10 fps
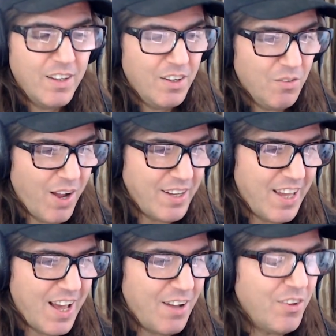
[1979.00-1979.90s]
right
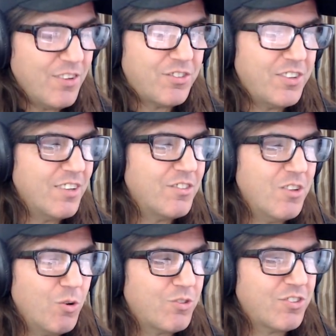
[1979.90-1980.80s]
now there's there's
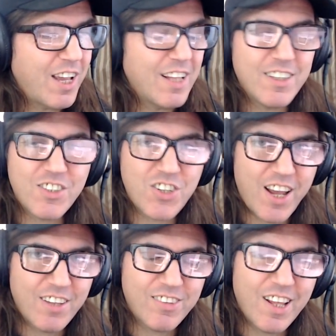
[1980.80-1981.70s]
no standing
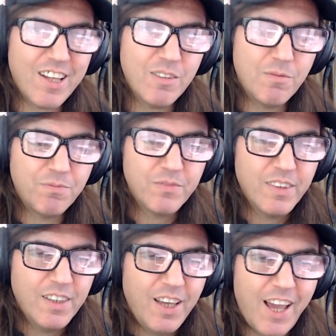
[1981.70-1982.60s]
chance that
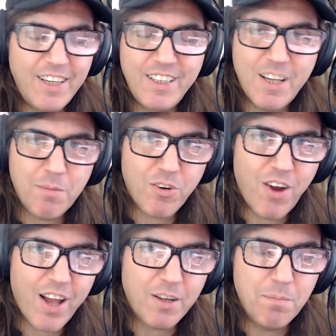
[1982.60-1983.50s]
any
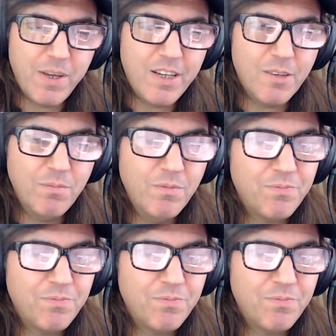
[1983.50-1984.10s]
Democrat can beat him.